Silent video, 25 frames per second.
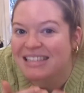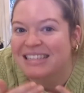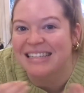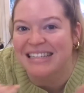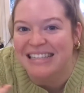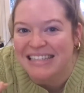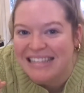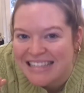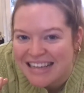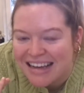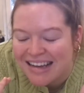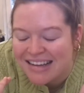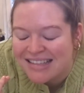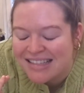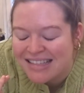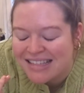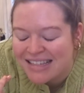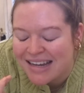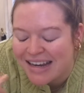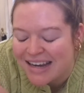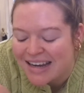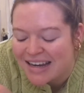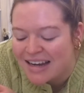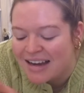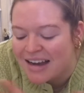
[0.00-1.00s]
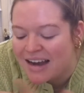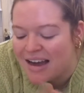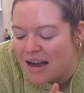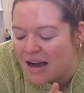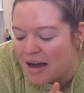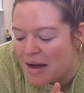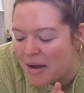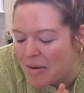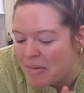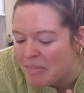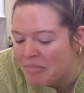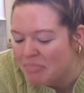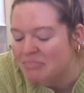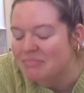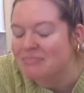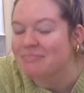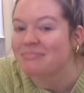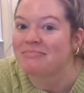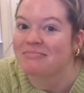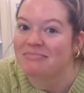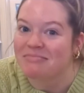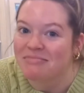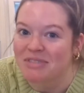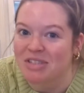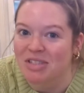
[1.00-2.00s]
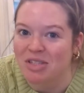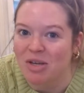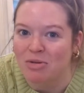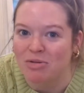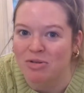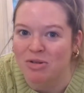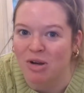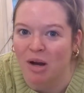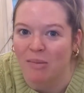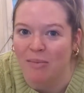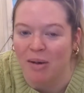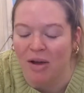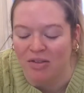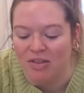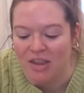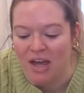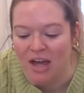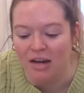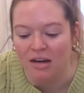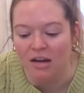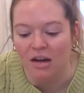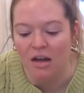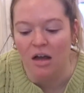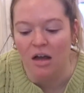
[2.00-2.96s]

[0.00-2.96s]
Disgusting. So sorry about that.